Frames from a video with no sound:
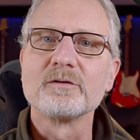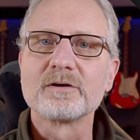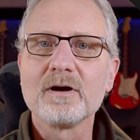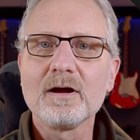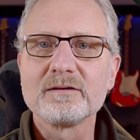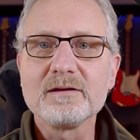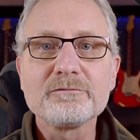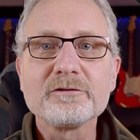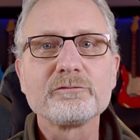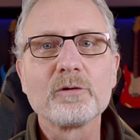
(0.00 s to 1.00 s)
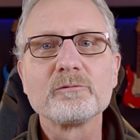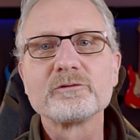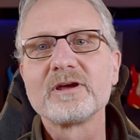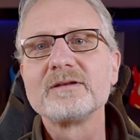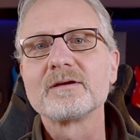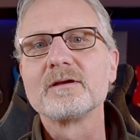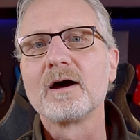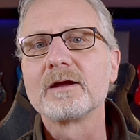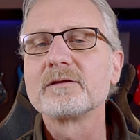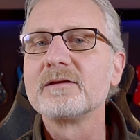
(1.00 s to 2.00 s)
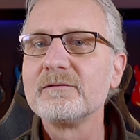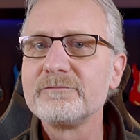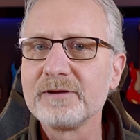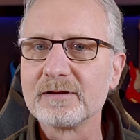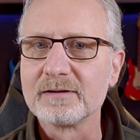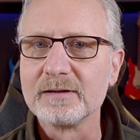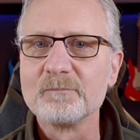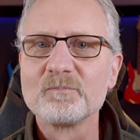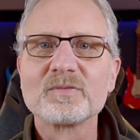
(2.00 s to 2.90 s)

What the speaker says: on a card differs from rotating an icon infinitely.